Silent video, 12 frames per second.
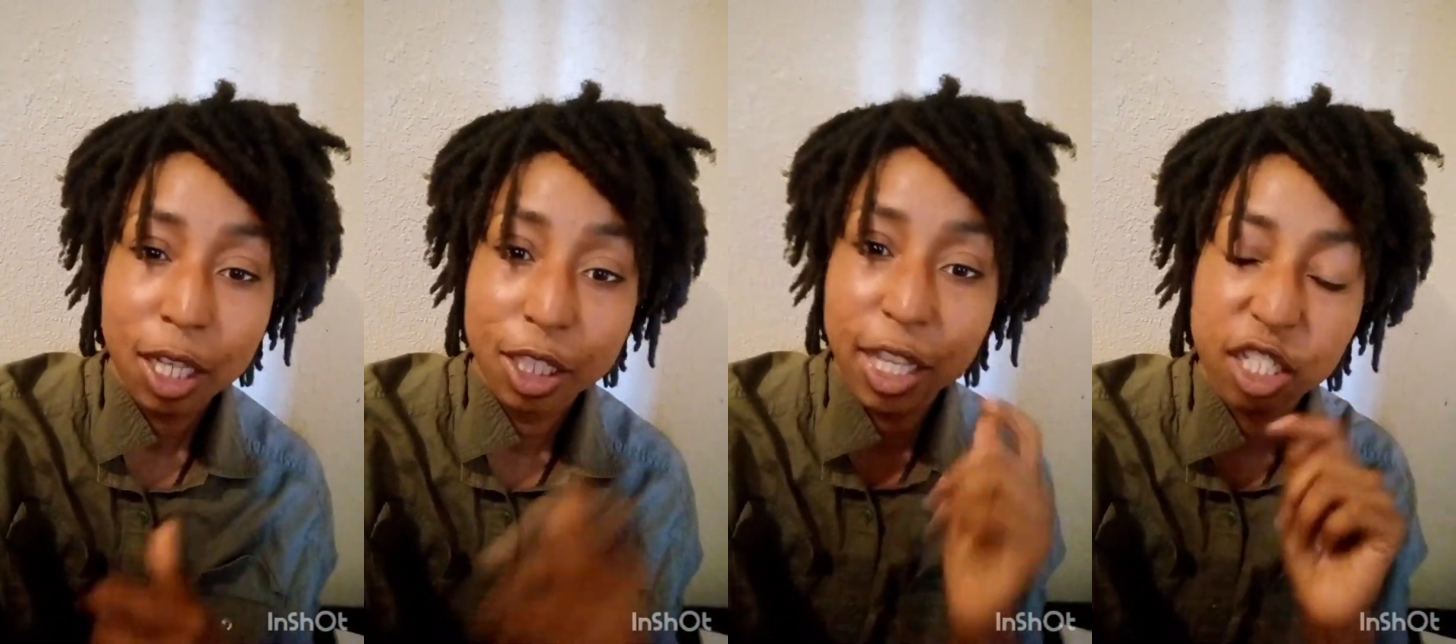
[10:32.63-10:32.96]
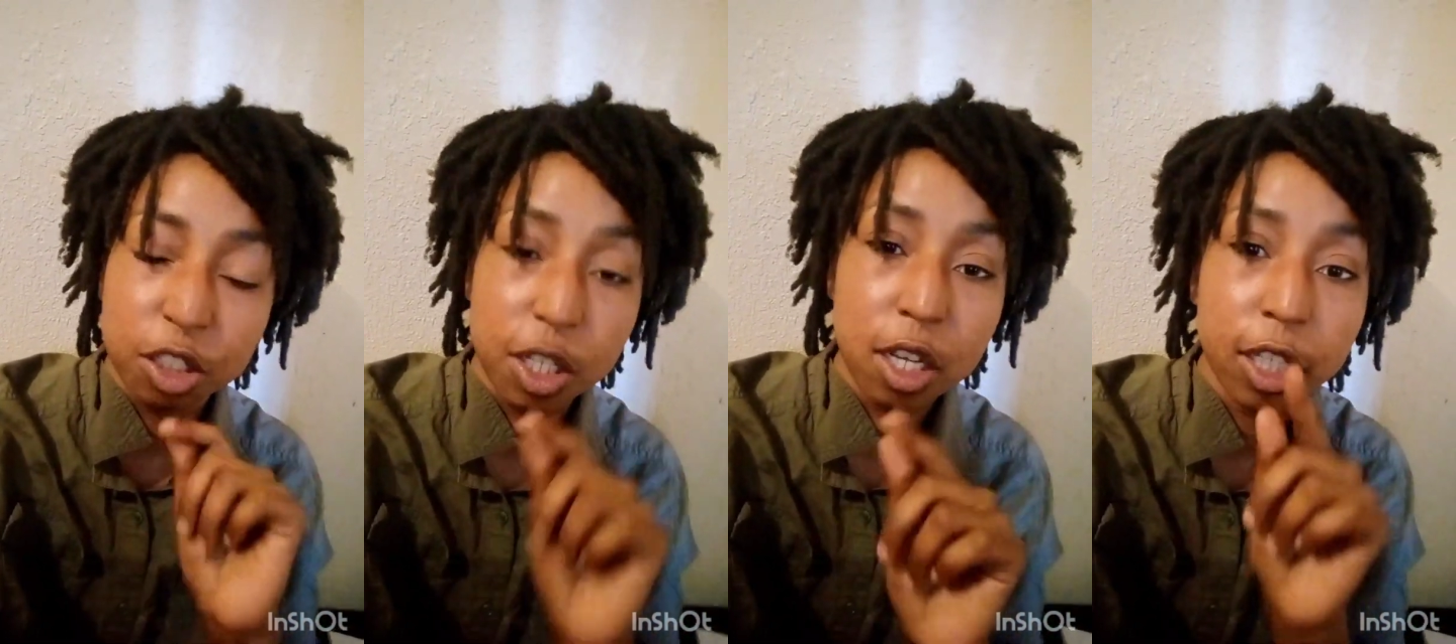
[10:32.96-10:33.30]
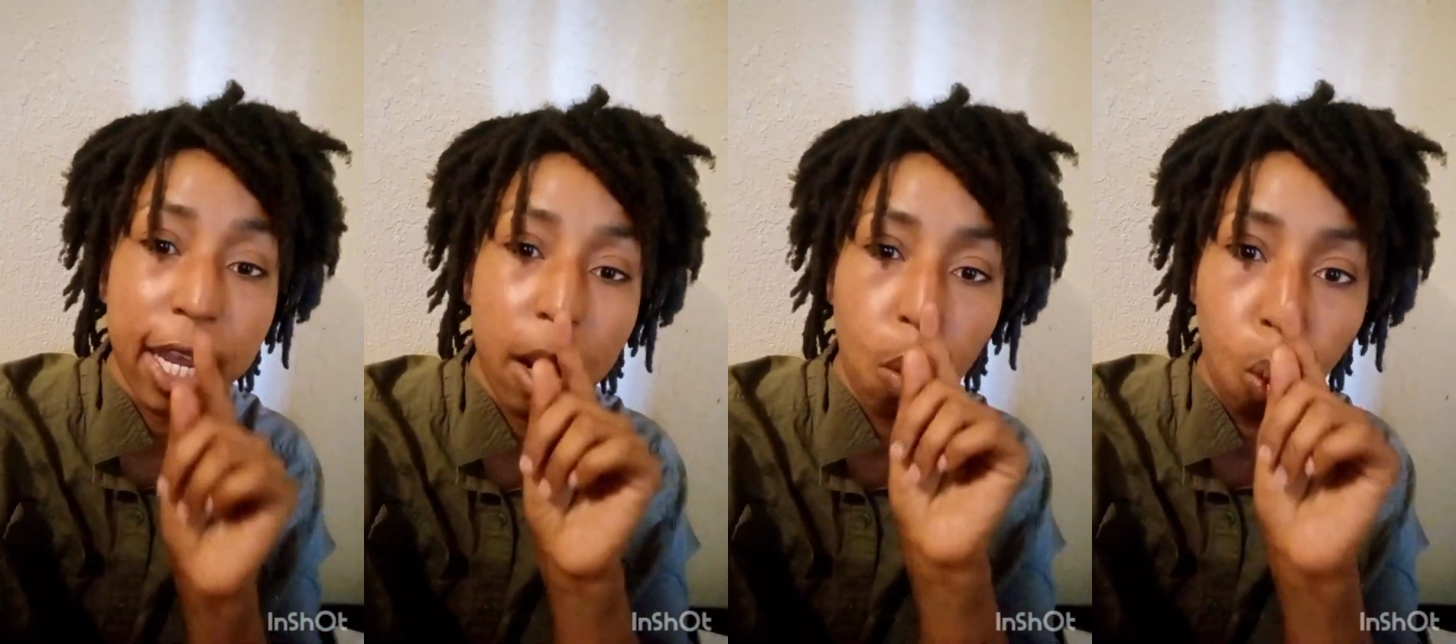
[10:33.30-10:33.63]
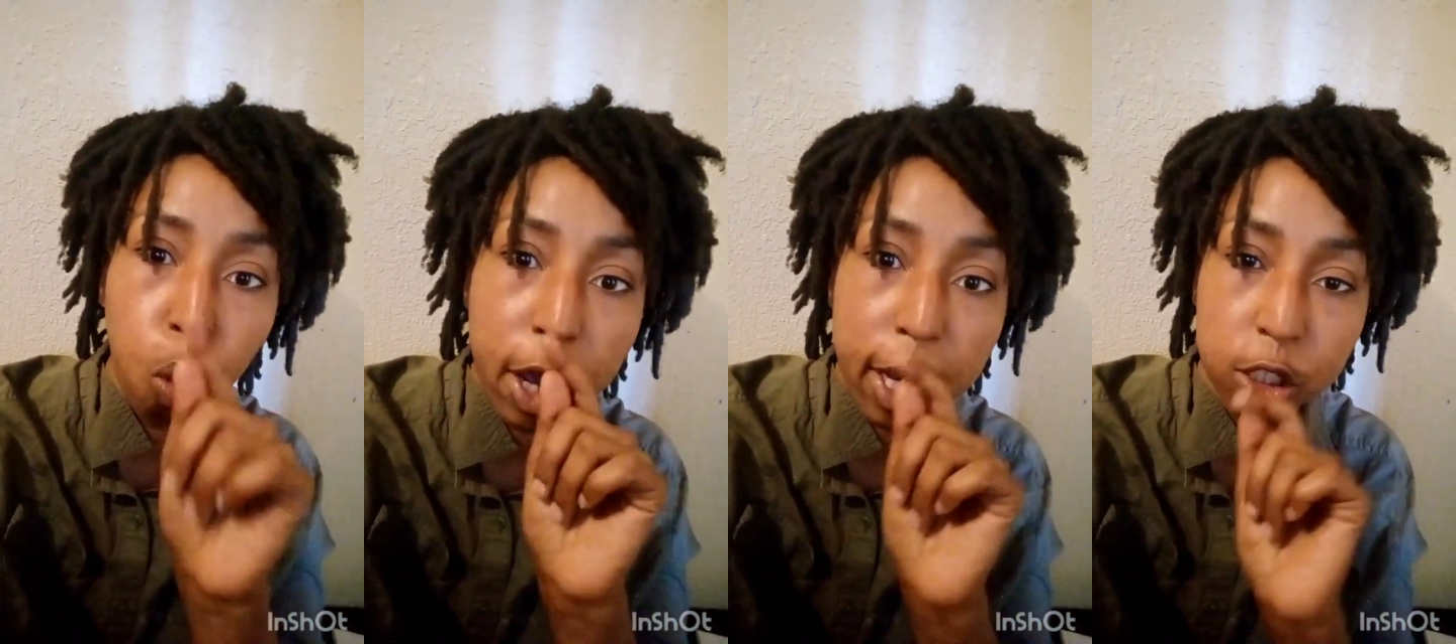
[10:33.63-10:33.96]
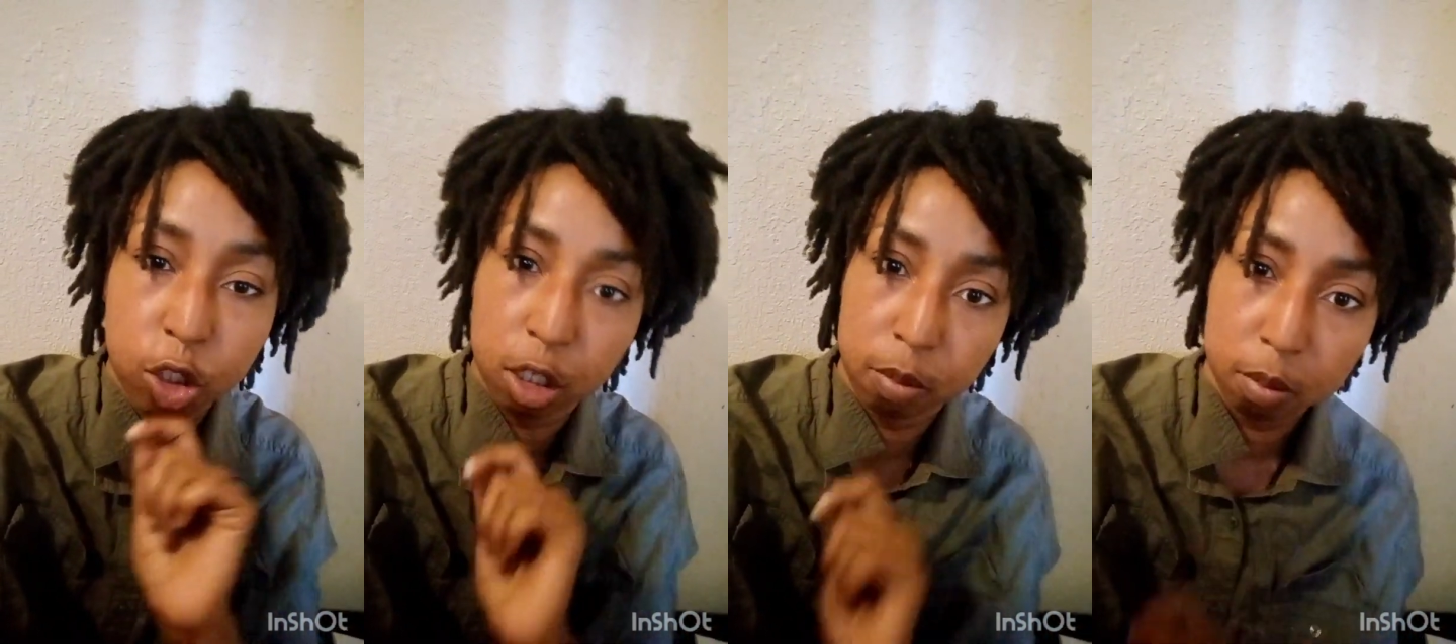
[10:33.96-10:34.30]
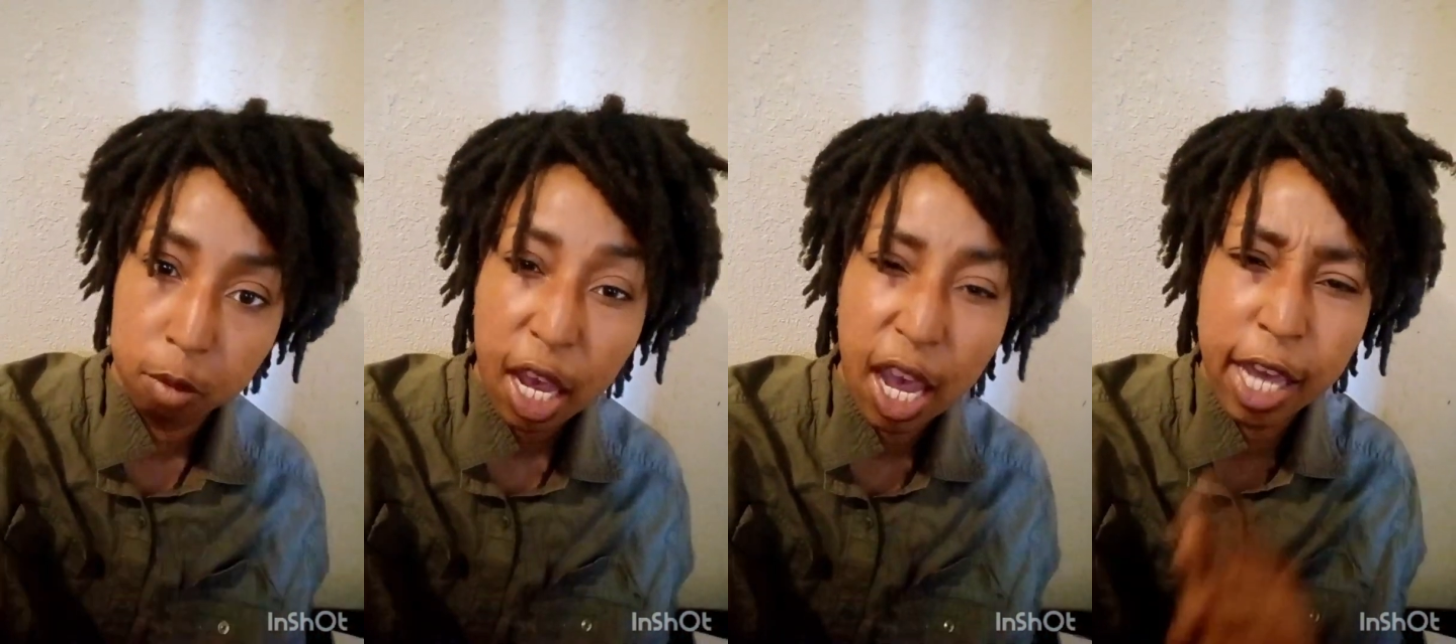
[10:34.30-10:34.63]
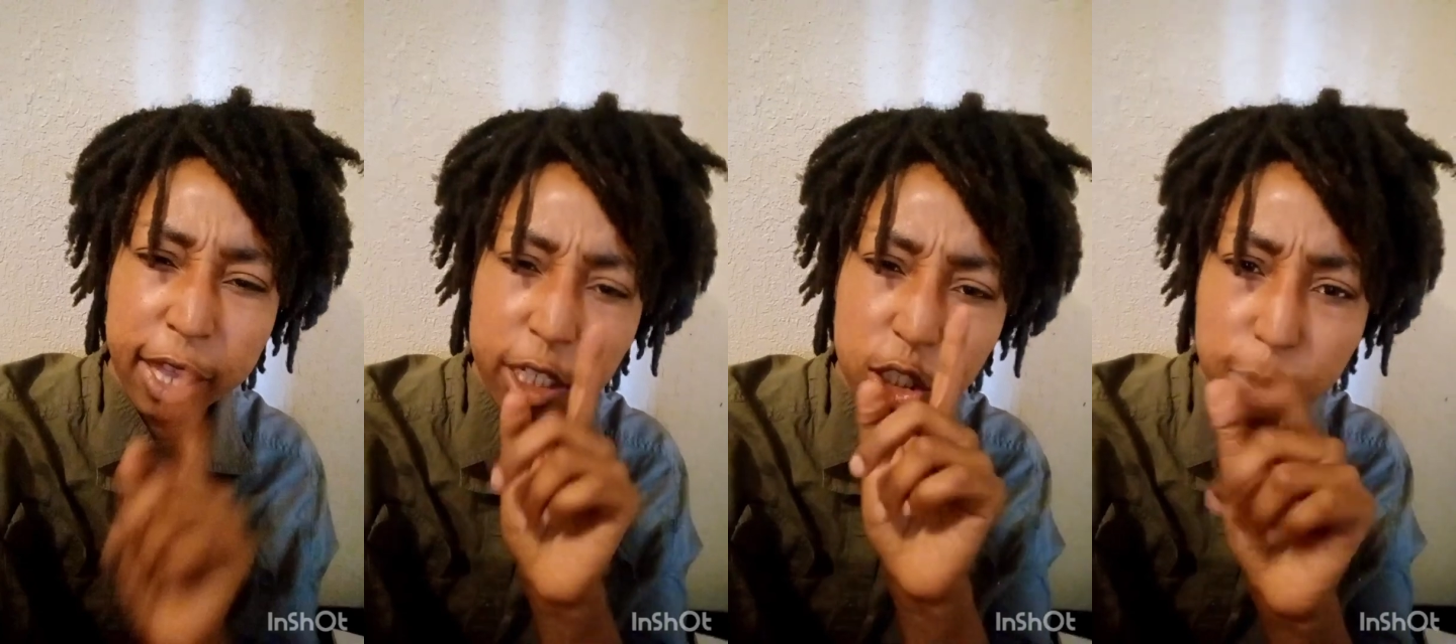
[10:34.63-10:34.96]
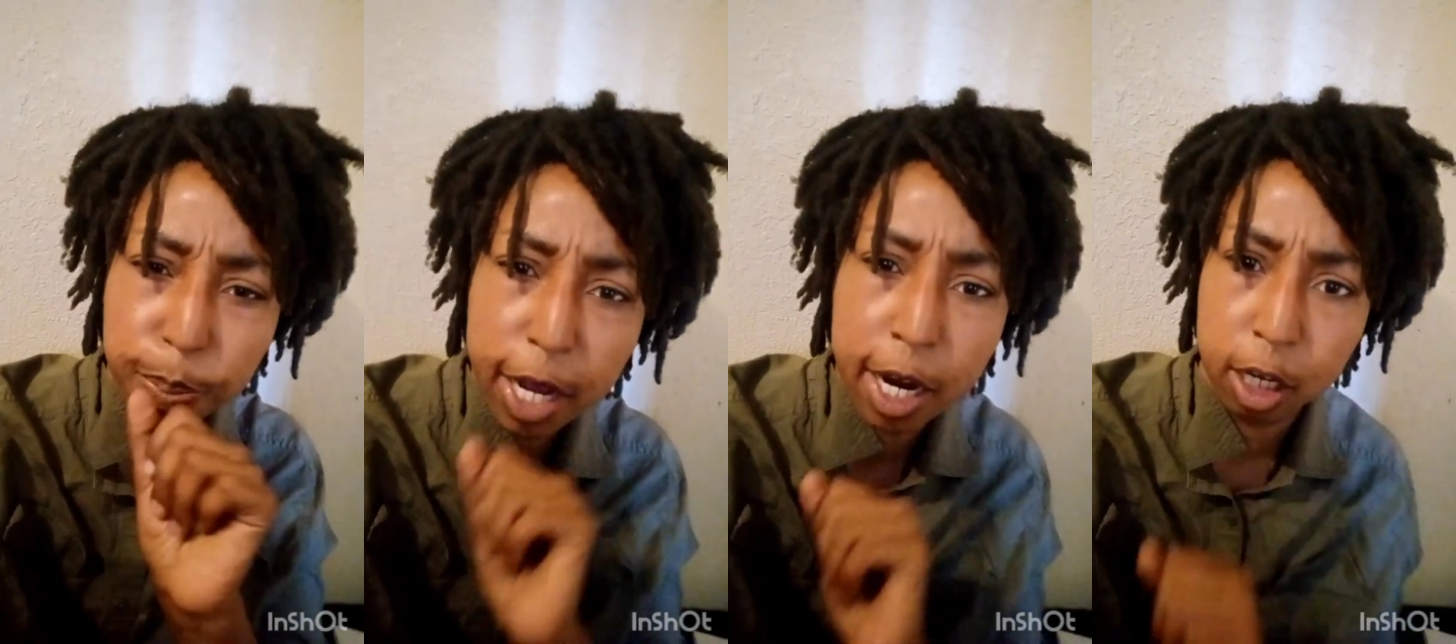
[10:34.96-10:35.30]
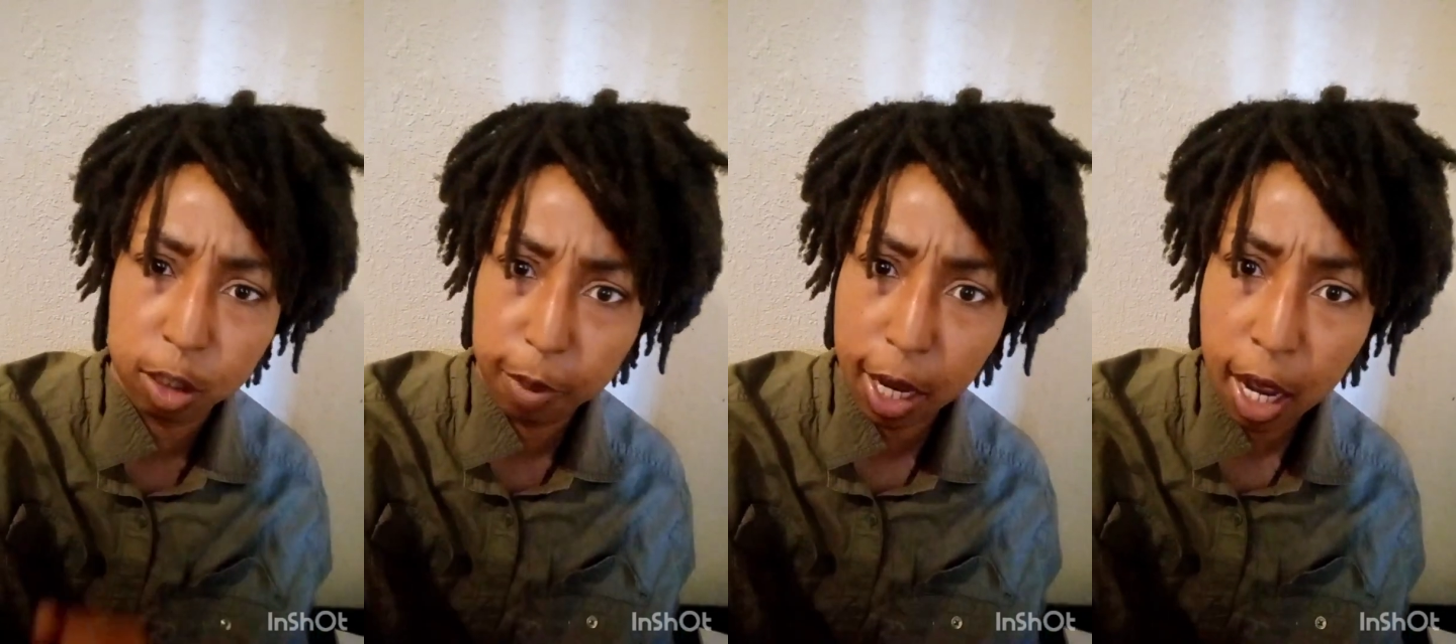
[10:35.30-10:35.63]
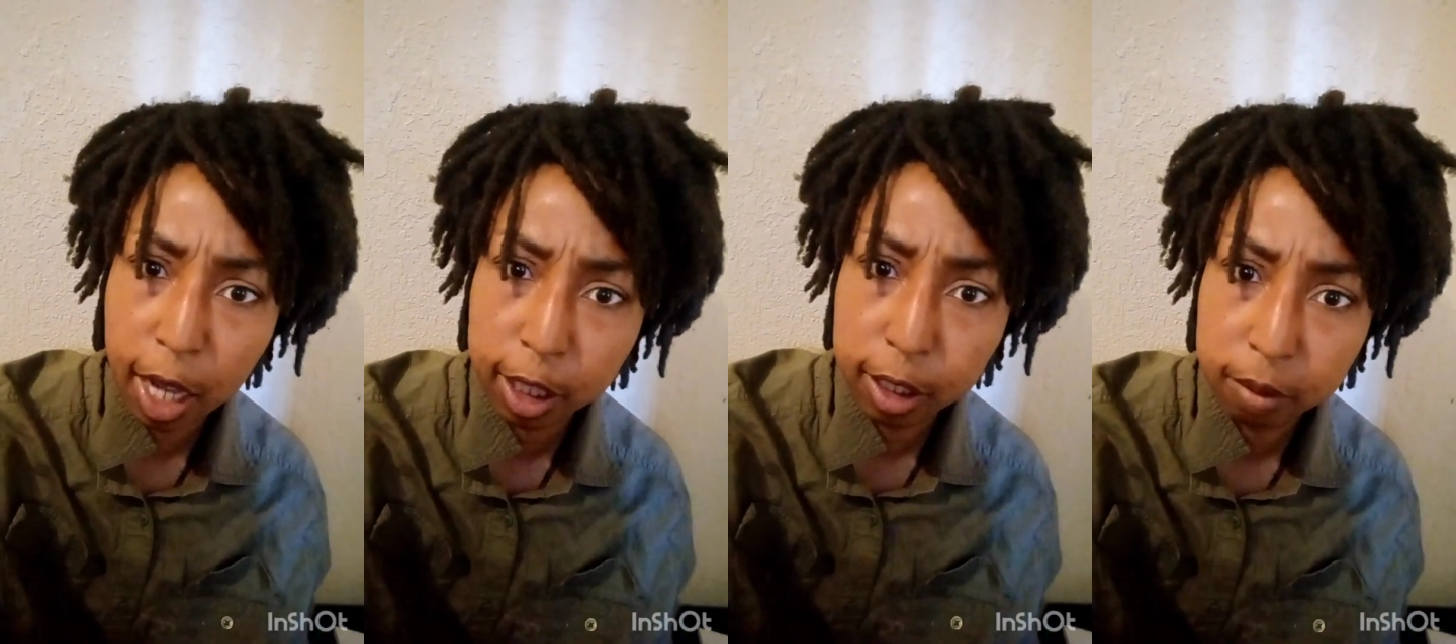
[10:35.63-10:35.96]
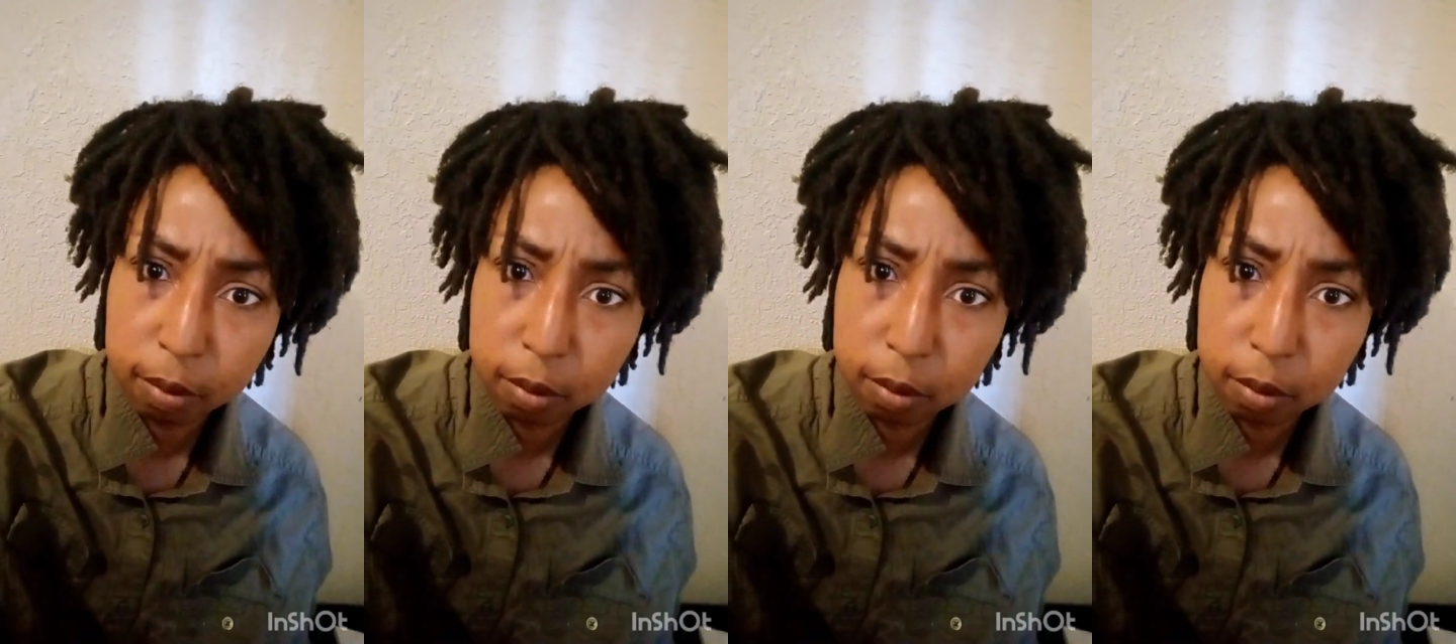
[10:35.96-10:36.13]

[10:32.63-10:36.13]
there's still that wisdom and experience behind it.